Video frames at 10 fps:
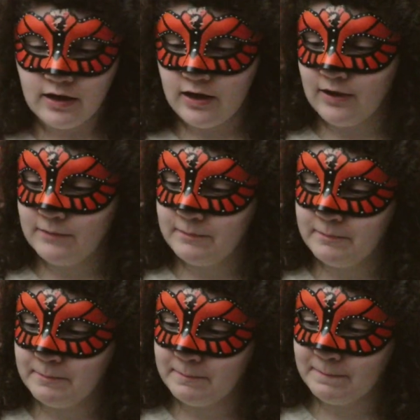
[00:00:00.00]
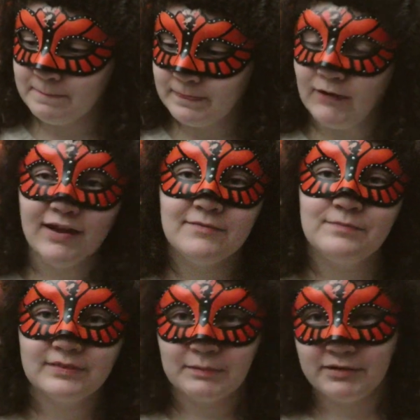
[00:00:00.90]
Okay,
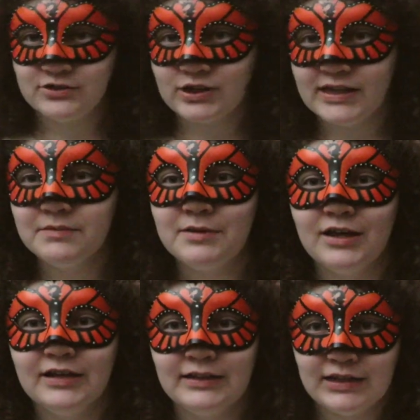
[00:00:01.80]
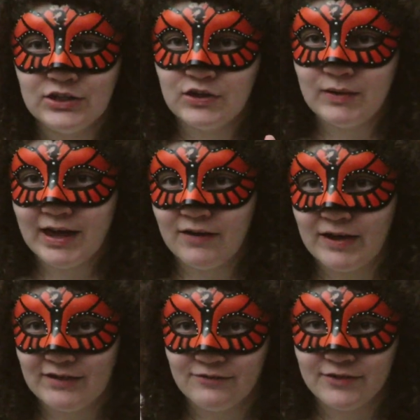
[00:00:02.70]
I'm gonna try them on and let you know how I